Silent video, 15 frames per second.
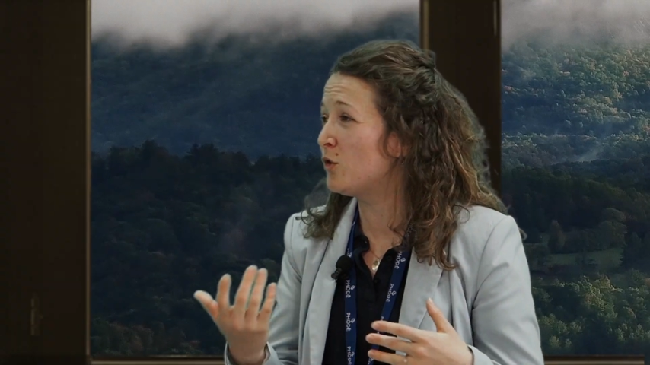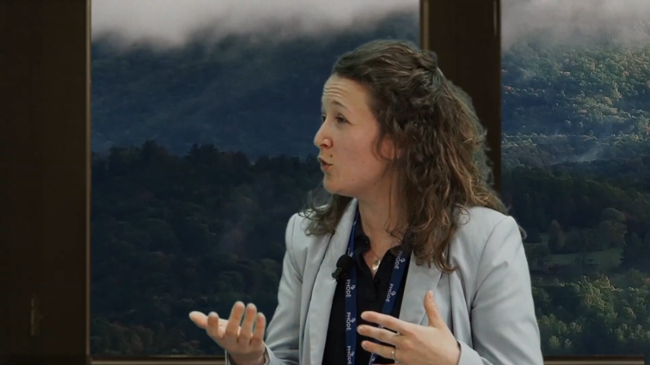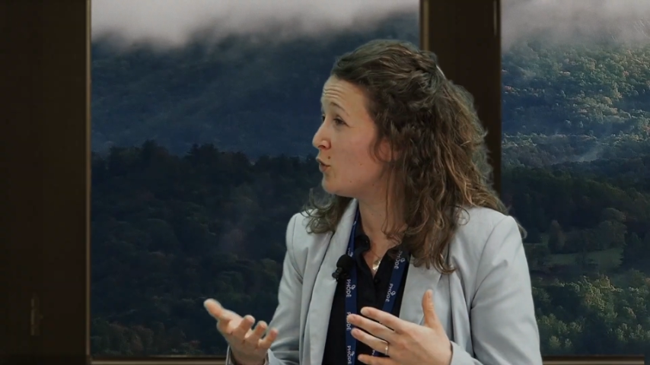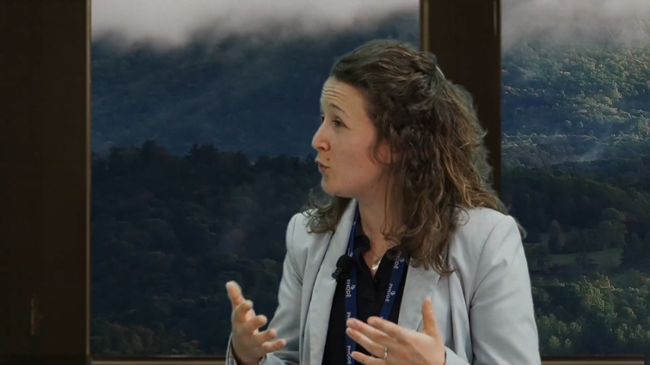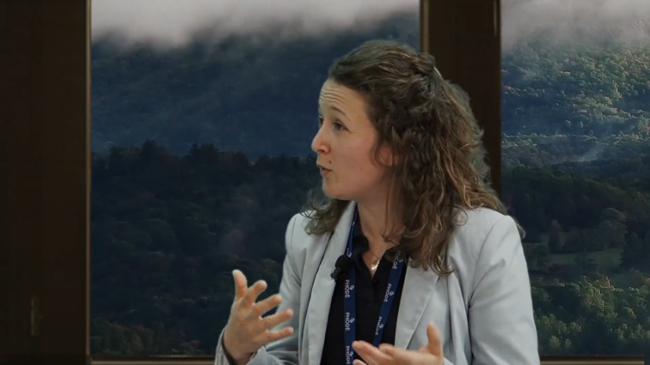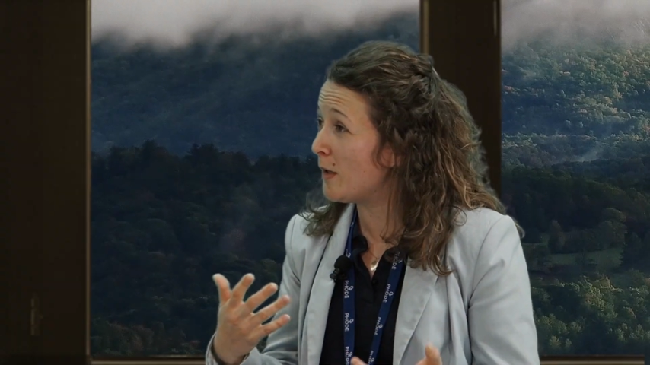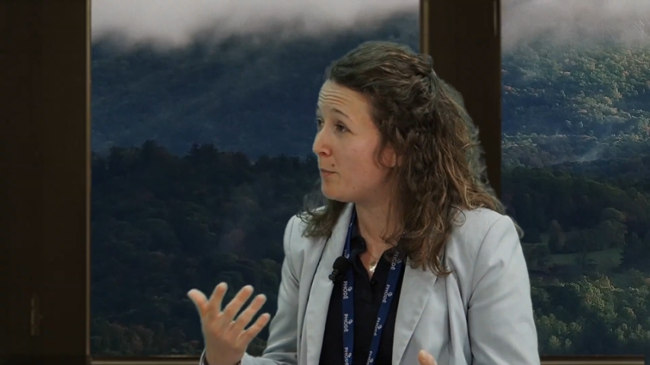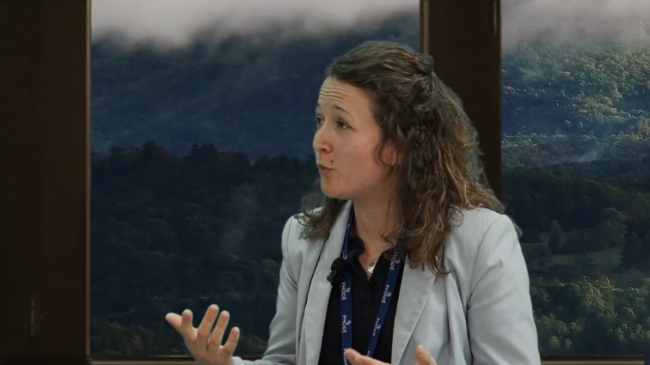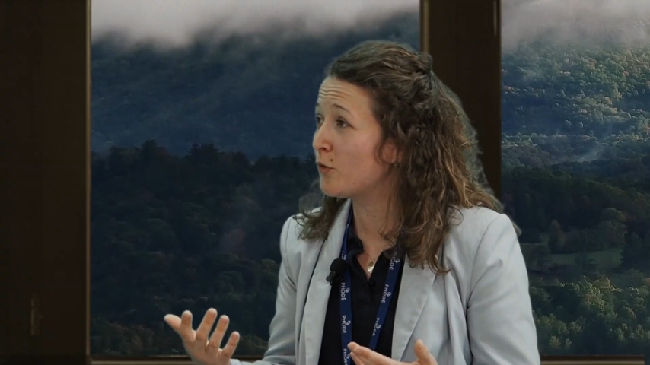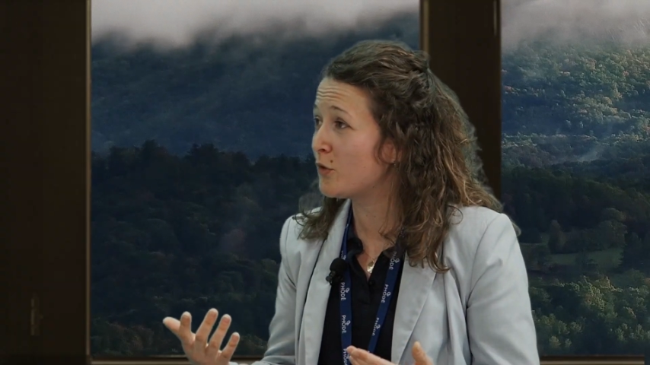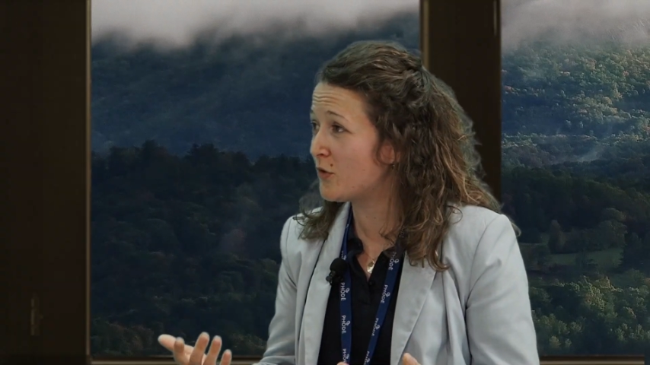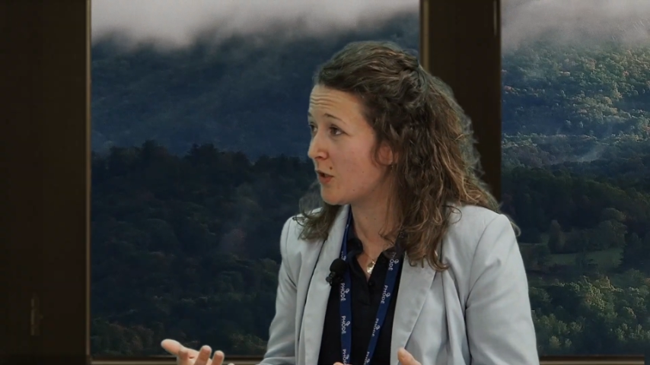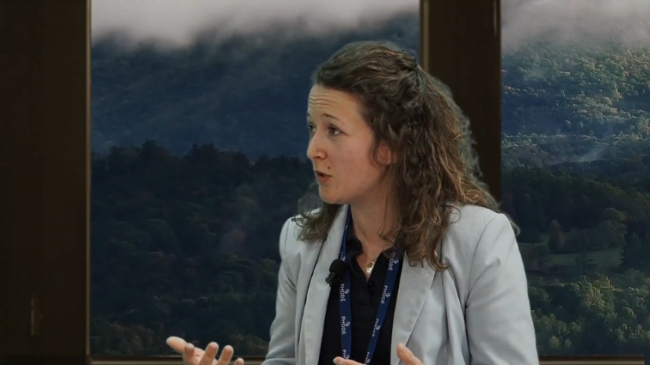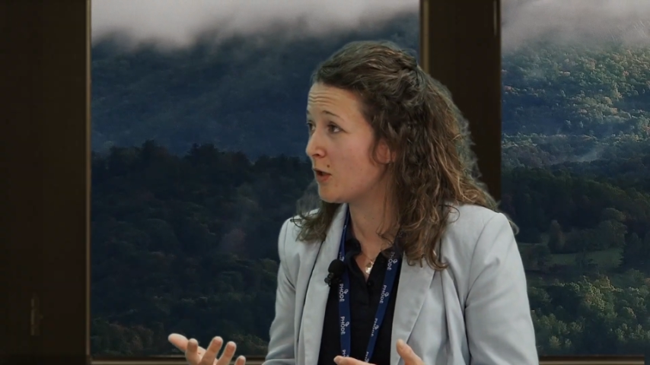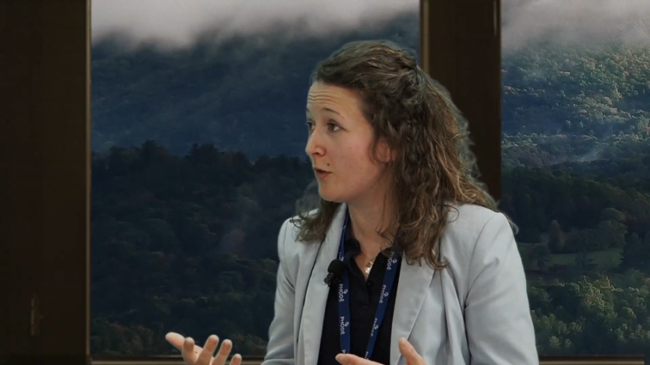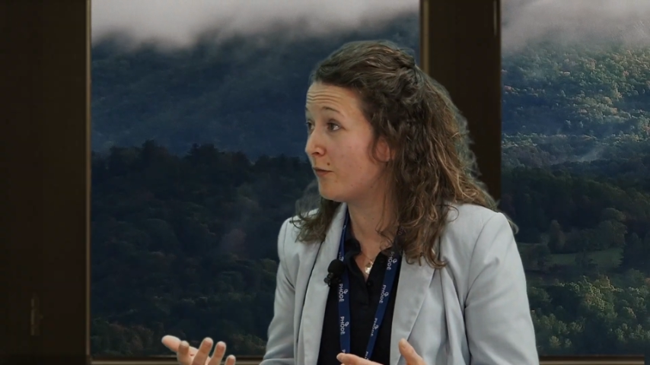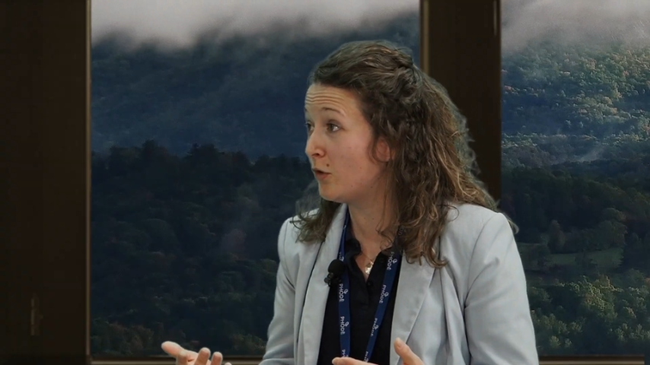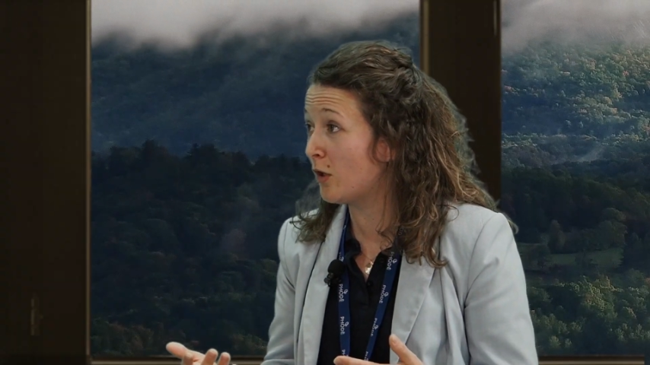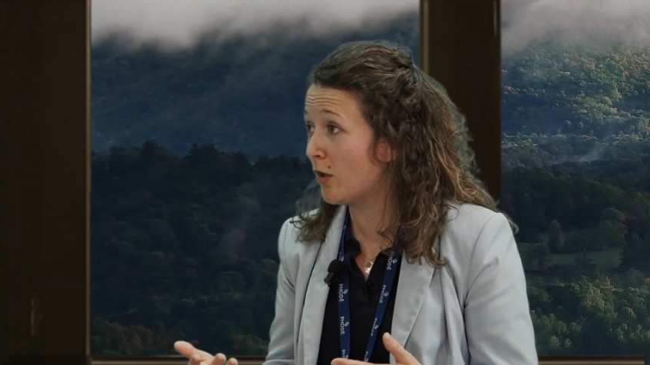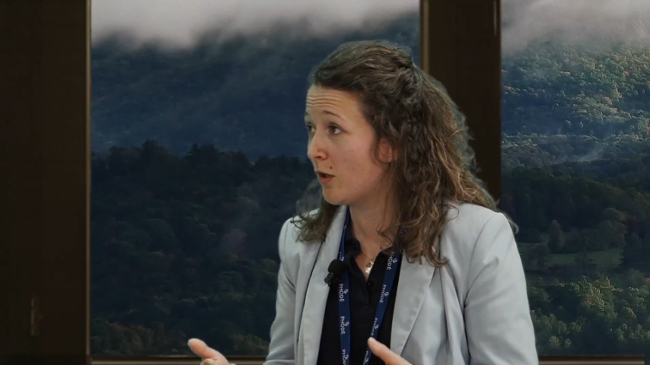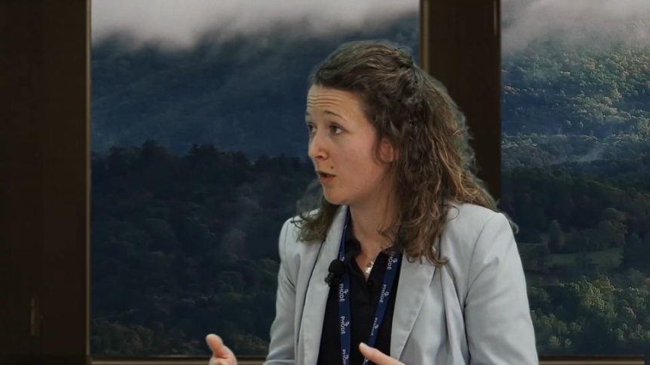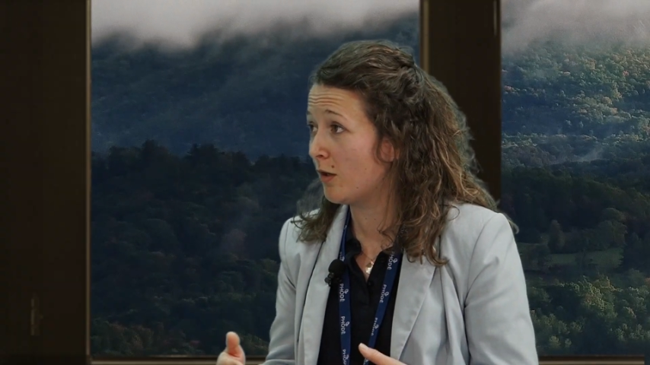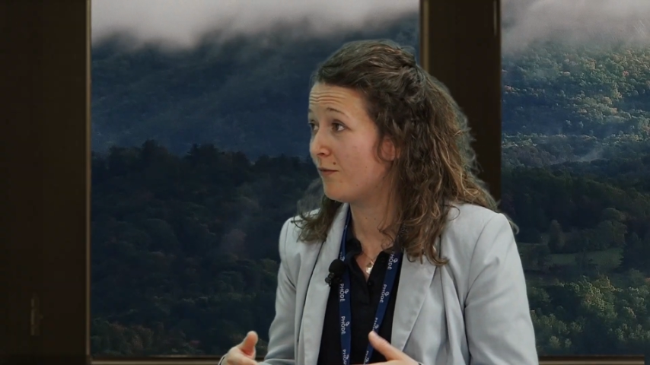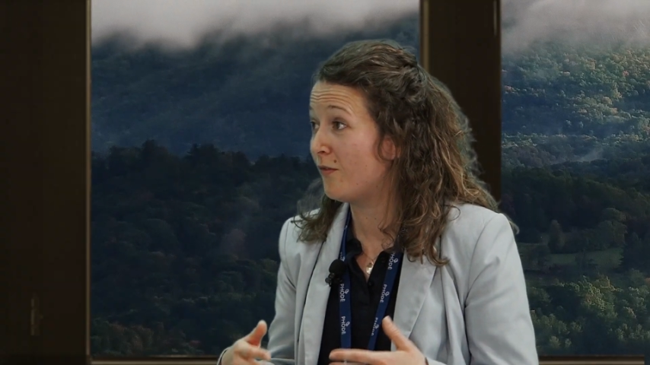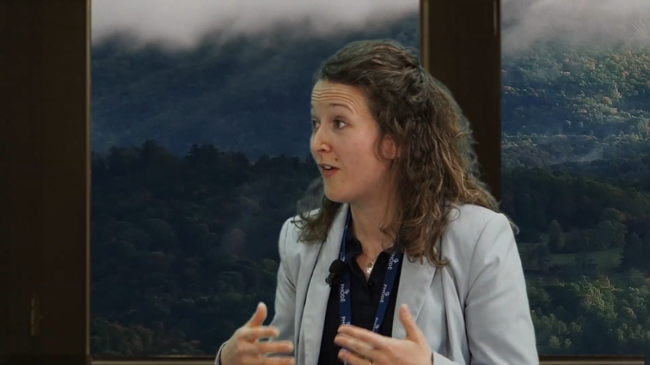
to 3% of the